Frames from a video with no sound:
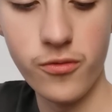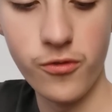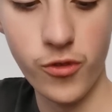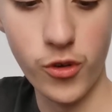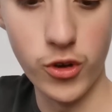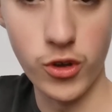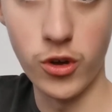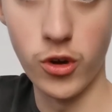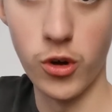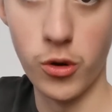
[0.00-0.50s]

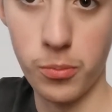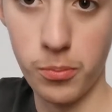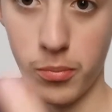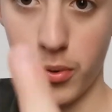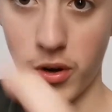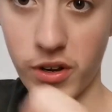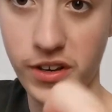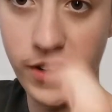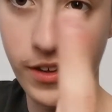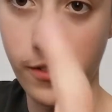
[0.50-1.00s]
for your
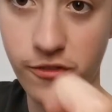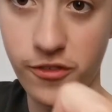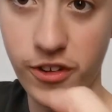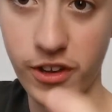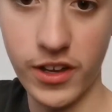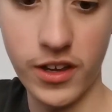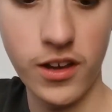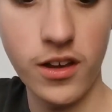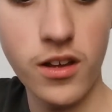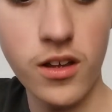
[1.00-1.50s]
pointing
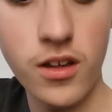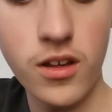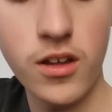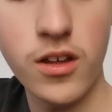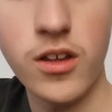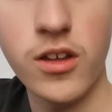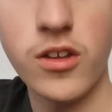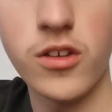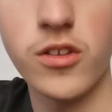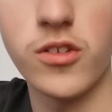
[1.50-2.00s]
finger,
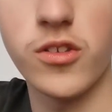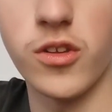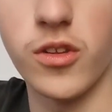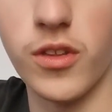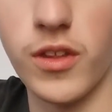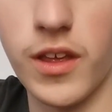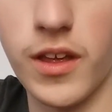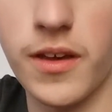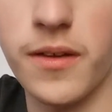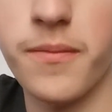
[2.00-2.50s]
so
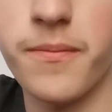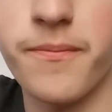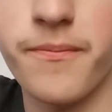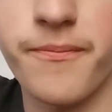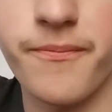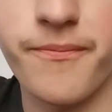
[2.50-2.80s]
there.